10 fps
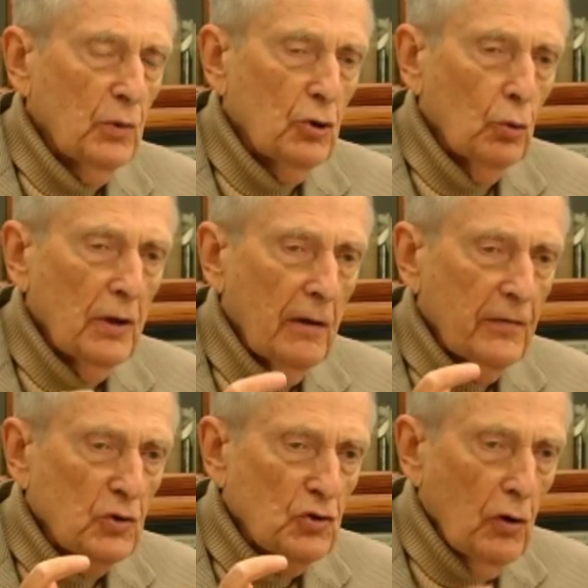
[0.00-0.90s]
We don't
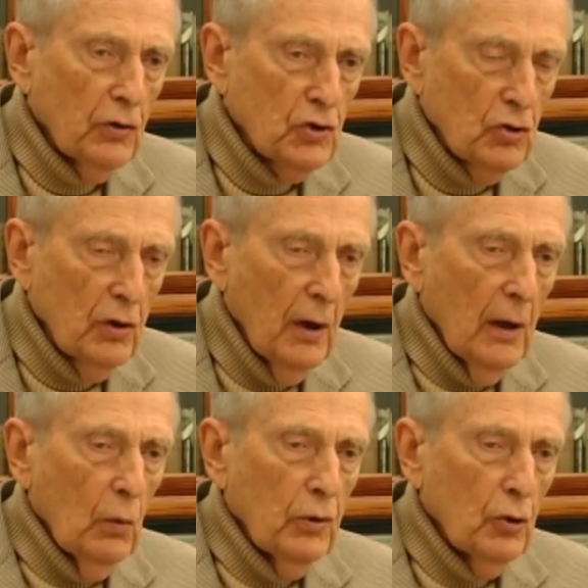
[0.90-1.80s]
have the structure,
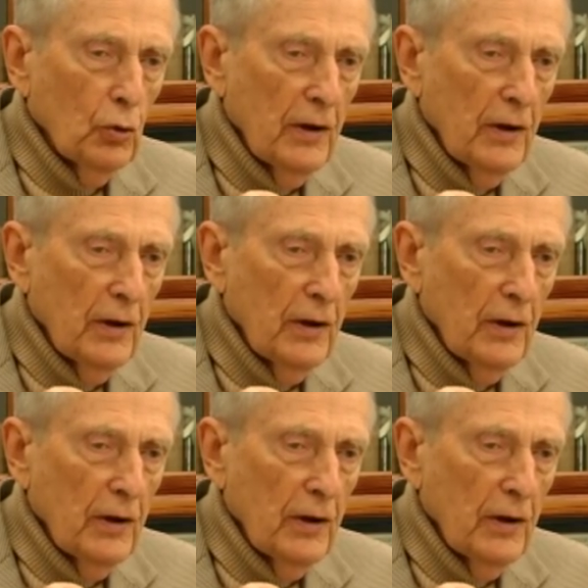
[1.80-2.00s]
we don't